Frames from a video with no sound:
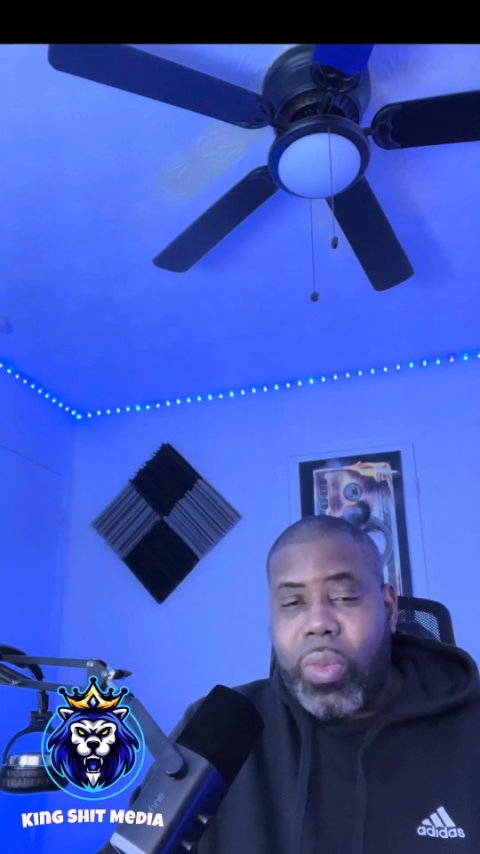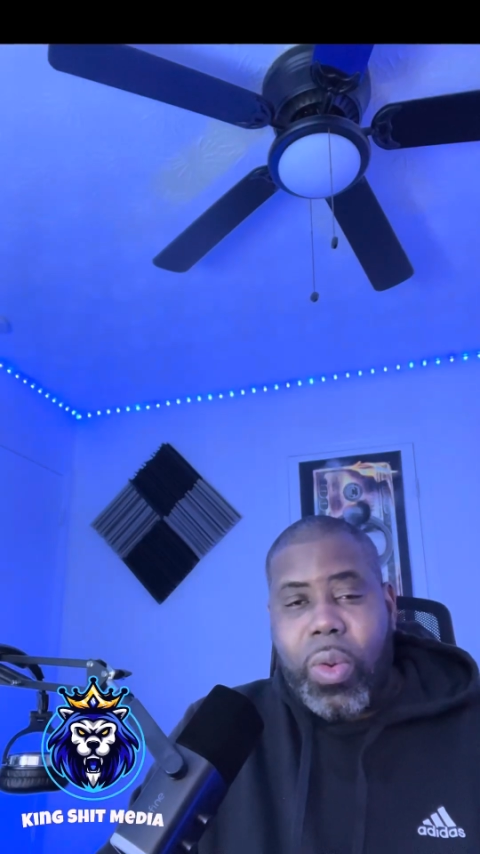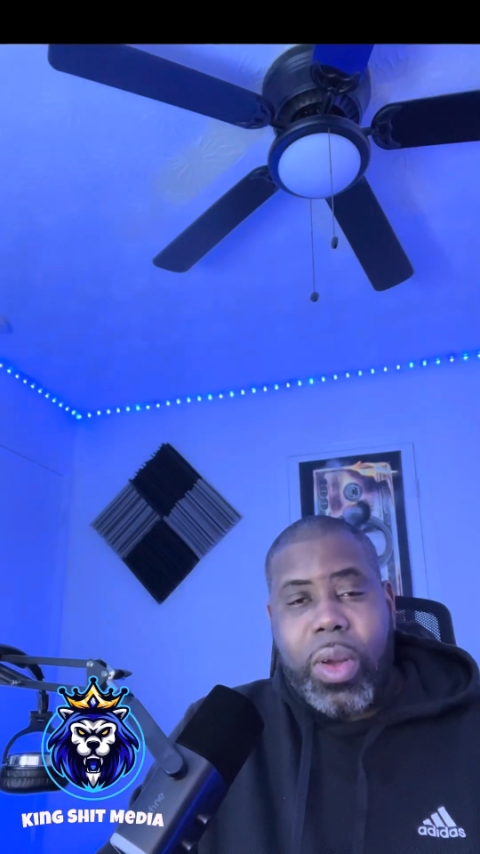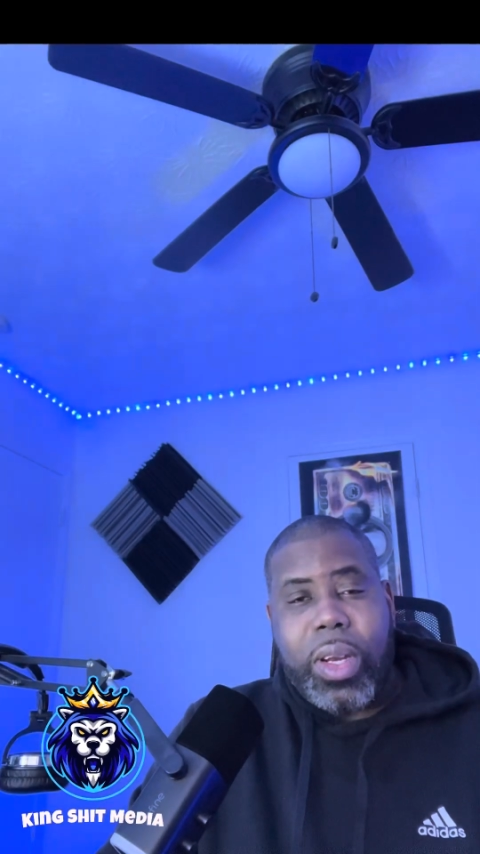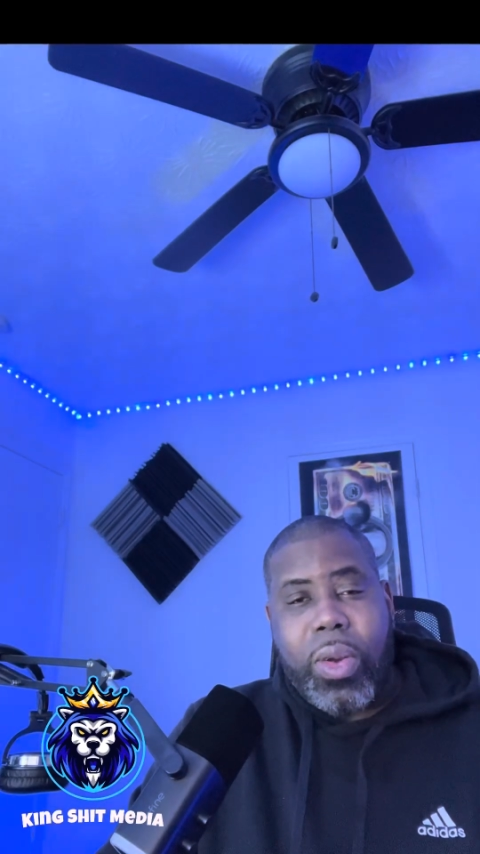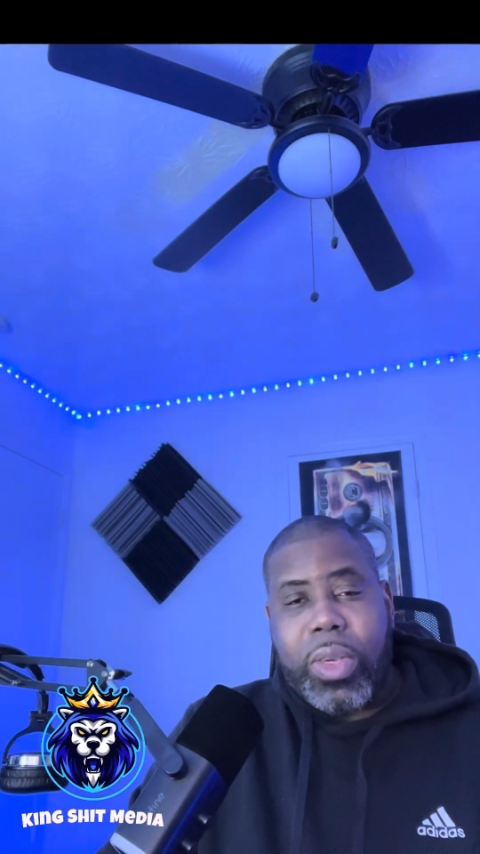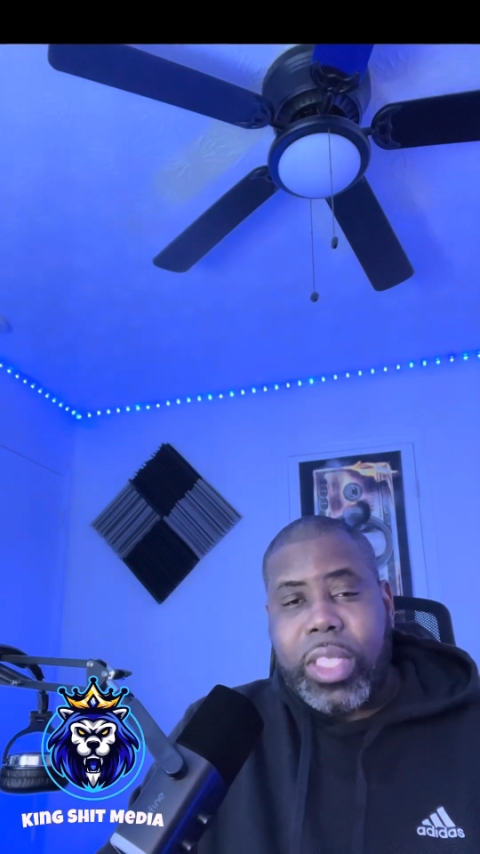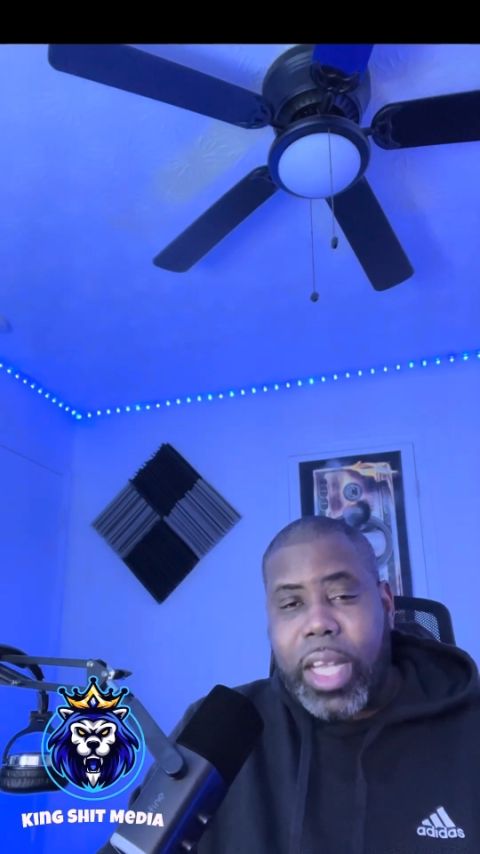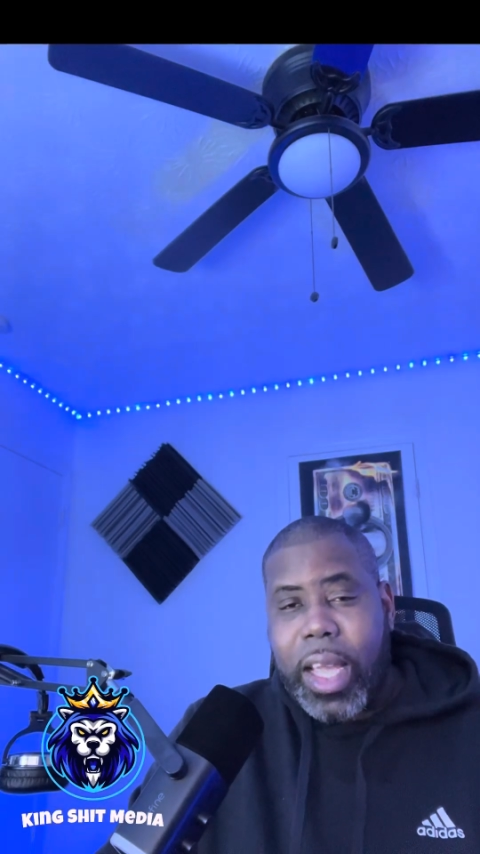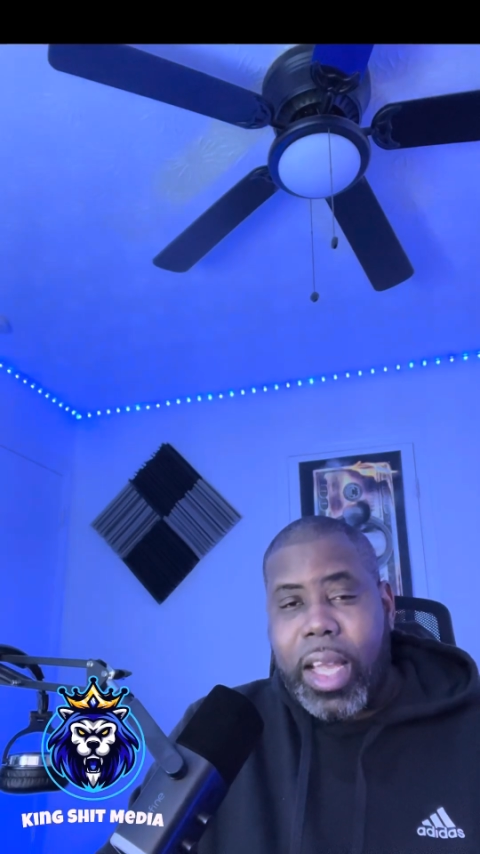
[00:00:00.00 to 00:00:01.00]
want no
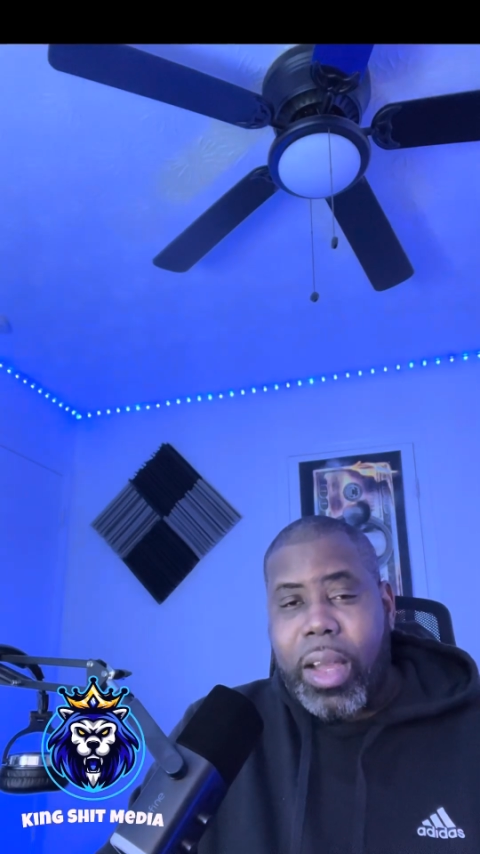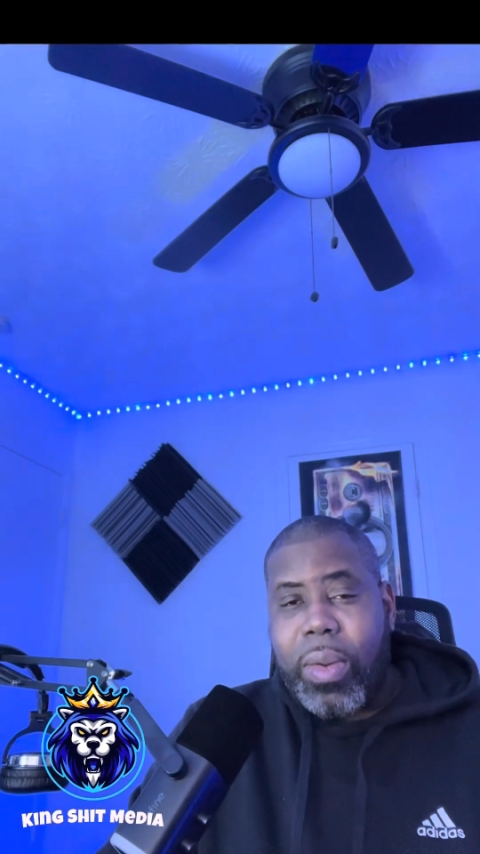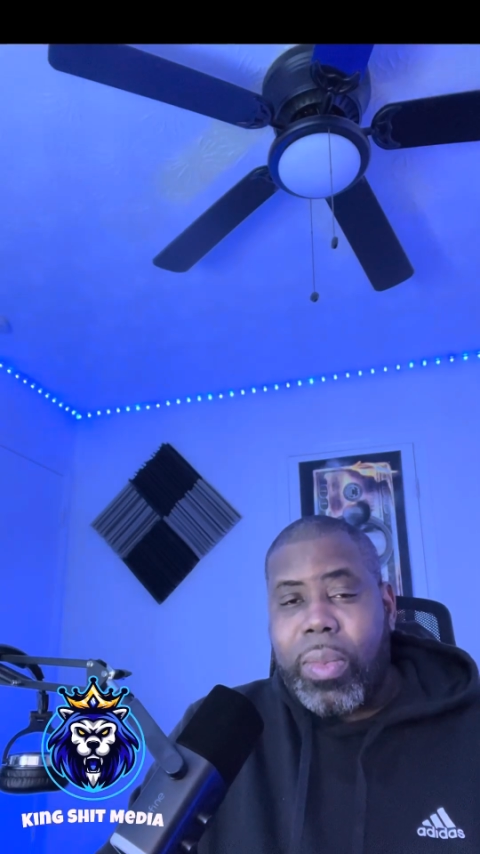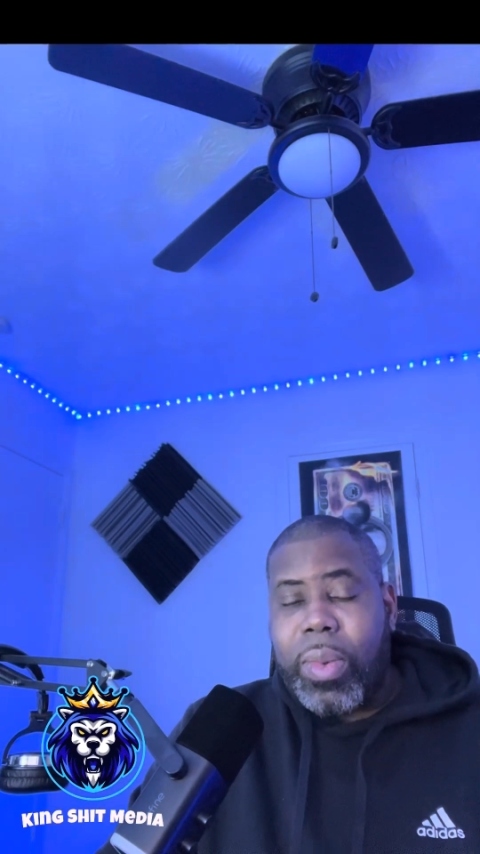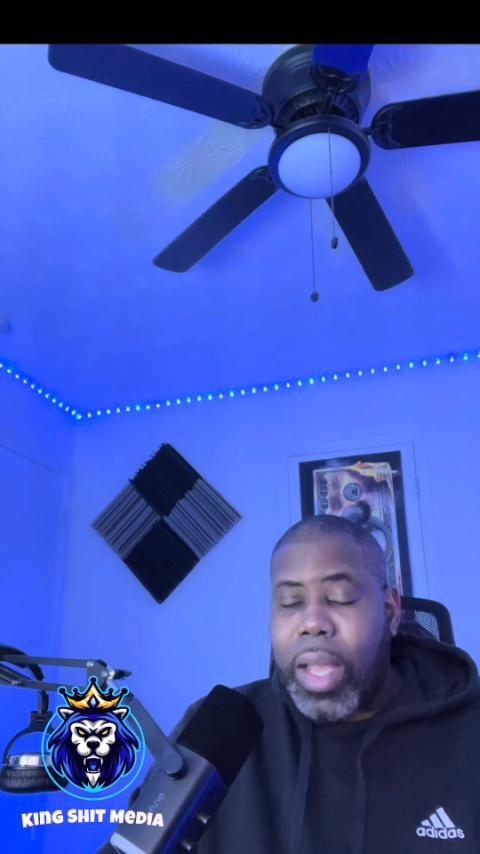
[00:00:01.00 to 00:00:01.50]
child,